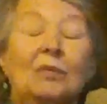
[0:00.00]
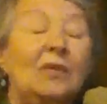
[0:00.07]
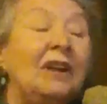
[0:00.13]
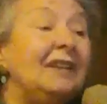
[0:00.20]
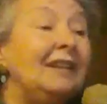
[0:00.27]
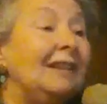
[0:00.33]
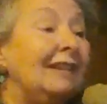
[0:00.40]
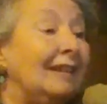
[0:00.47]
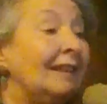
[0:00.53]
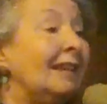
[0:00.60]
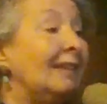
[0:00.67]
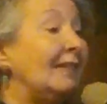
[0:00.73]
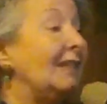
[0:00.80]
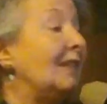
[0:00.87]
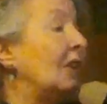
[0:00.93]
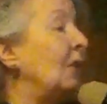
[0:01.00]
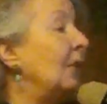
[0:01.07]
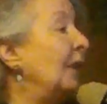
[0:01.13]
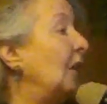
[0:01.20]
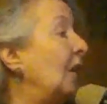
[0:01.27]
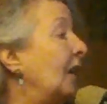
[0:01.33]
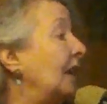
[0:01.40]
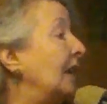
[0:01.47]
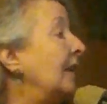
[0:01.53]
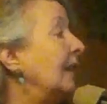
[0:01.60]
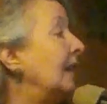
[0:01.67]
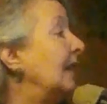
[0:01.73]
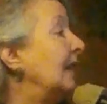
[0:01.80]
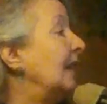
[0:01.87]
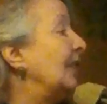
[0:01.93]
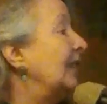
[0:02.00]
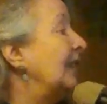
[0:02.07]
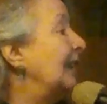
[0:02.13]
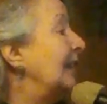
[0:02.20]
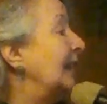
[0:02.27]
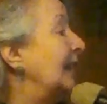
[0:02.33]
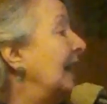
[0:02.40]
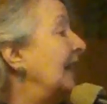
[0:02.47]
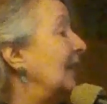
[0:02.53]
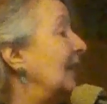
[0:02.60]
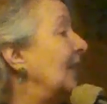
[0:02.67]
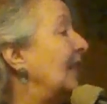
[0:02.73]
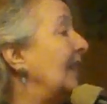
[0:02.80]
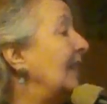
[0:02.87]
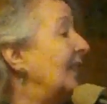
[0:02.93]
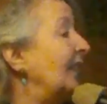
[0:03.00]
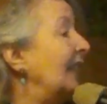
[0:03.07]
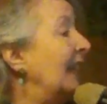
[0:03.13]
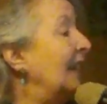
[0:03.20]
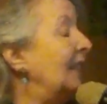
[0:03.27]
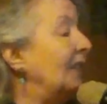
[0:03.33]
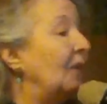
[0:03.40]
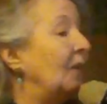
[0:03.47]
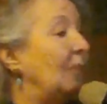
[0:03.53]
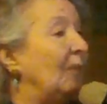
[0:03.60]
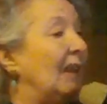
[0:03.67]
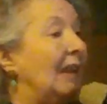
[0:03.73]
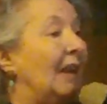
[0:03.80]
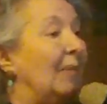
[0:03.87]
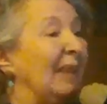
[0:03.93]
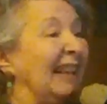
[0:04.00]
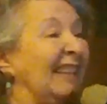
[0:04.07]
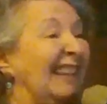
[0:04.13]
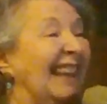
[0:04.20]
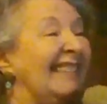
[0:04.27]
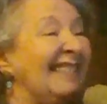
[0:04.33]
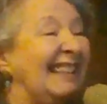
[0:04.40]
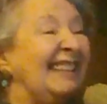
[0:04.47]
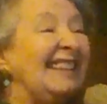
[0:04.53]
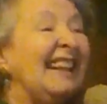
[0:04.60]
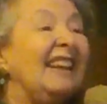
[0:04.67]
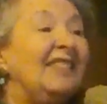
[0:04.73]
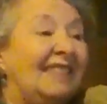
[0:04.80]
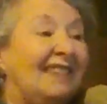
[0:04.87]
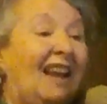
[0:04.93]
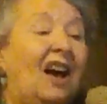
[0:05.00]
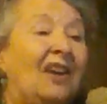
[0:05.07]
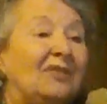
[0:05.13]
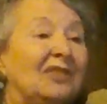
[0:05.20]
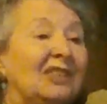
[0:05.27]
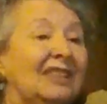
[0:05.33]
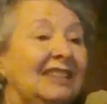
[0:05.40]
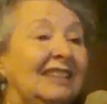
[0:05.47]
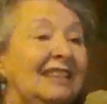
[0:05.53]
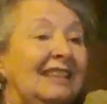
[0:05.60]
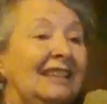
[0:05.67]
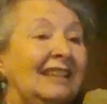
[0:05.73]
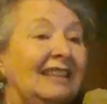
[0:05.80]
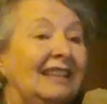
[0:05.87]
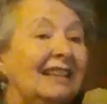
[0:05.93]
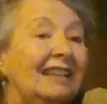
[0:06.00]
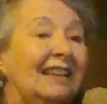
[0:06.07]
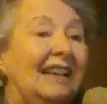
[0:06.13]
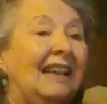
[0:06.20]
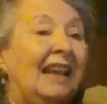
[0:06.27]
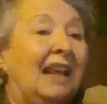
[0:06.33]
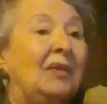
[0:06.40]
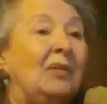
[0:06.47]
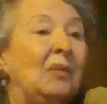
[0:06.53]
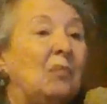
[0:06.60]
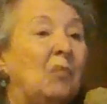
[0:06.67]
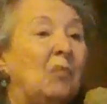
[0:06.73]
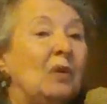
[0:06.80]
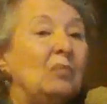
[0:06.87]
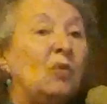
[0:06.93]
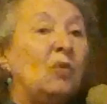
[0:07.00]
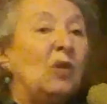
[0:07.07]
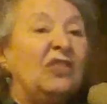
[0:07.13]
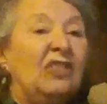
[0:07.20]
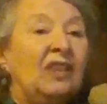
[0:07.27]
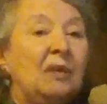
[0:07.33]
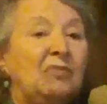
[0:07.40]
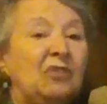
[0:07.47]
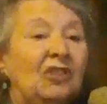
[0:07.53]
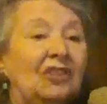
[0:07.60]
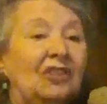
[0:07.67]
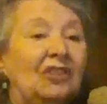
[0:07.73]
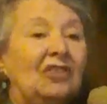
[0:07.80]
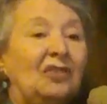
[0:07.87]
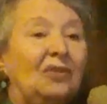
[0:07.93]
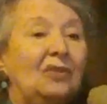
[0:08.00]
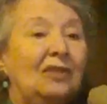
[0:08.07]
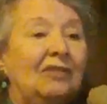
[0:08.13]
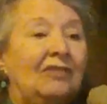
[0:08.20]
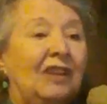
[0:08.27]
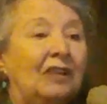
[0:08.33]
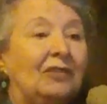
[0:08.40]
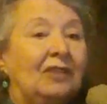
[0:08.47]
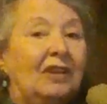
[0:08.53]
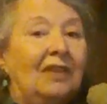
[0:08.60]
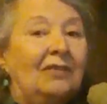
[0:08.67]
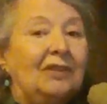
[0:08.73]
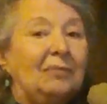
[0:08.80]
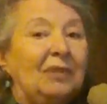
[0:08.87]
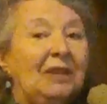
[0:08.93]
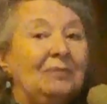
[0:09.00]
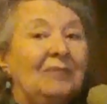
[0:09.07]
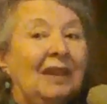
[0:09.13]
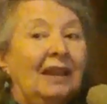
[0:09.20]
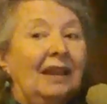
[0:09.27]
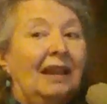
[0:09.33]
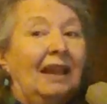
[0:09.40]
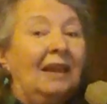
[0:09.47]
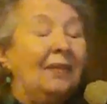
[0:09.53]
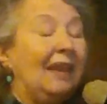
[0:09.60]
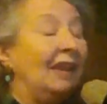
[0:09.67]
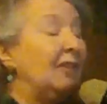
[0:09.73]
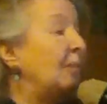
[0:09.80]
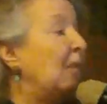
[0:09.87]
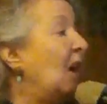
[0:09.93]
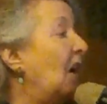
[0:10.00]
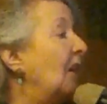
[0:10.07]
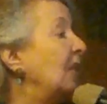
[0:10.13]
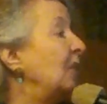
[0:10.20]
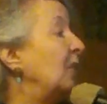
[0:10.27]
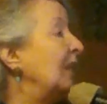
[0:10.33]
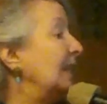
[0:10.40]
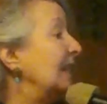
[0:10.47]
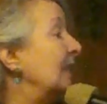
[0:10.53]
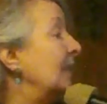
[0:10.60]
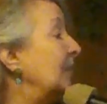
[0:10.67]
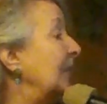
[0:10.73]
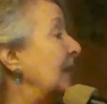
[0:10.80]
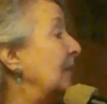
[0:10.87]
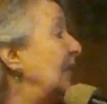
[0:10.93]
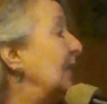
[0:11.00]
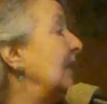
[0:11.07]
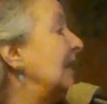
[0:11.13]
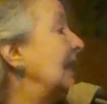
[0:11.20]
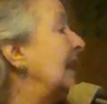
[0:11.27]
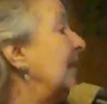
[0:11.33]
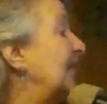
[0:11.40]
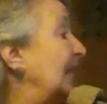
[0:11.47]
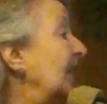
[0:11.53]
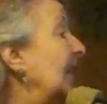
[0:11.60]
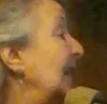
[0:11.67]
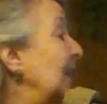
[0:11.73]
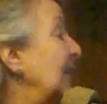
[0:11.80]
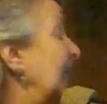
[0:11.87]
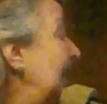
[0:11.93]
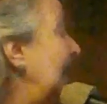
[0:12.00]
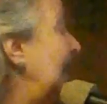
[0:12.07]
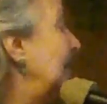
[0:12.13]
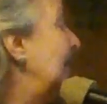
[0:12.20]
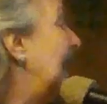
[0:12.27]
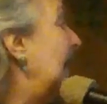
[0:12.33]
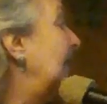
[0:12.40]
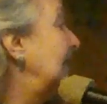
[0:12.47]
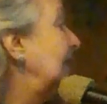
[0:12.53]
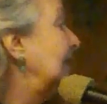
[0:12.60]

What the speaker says: one of the things that's going on in the country today is the states are becoming less and less sovereign and more subject to the federal government. And that's part of what some people get very upset about.